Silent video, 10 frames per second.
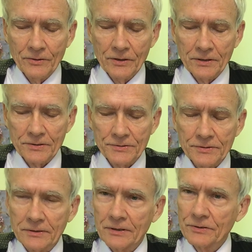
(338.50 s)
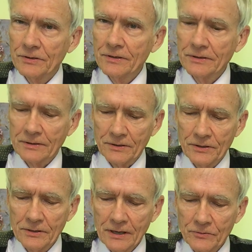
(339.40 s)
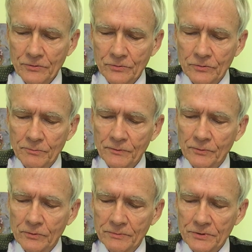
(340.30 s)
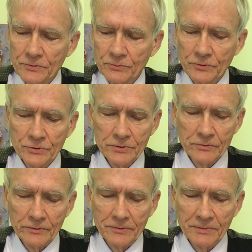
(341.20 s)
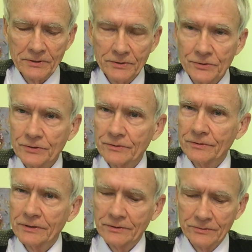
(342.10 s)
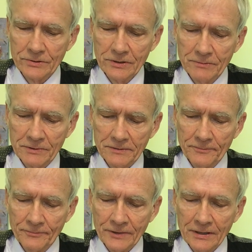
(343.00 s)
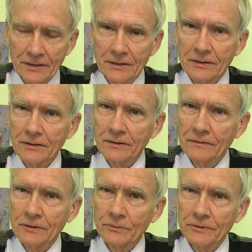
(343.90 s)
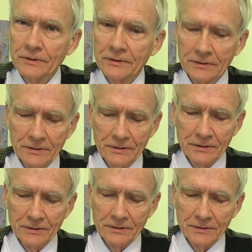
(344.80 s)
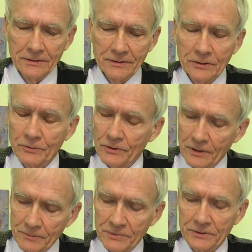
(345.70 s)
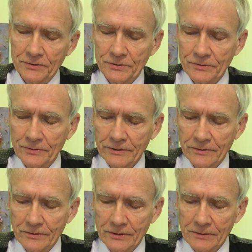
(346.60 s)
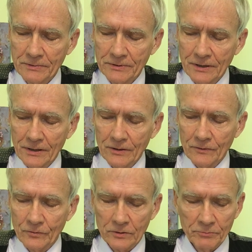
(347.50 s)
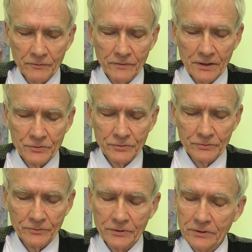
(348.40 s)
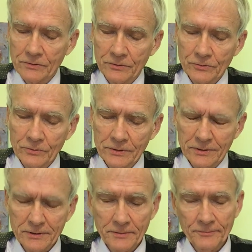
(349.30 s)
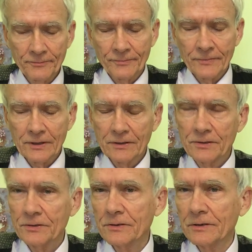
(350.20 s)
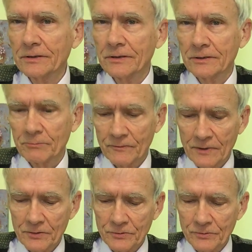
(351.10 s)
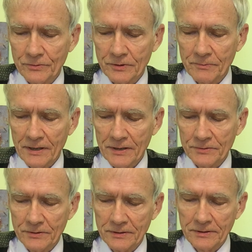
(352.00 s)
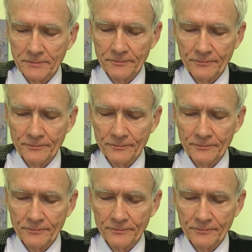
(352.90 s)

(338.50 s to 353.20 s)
Thus, attending a theatrical performance would generally be considered entertainment if it would it would not be considered entertainment for a professional theater critic attending in a professional capacity.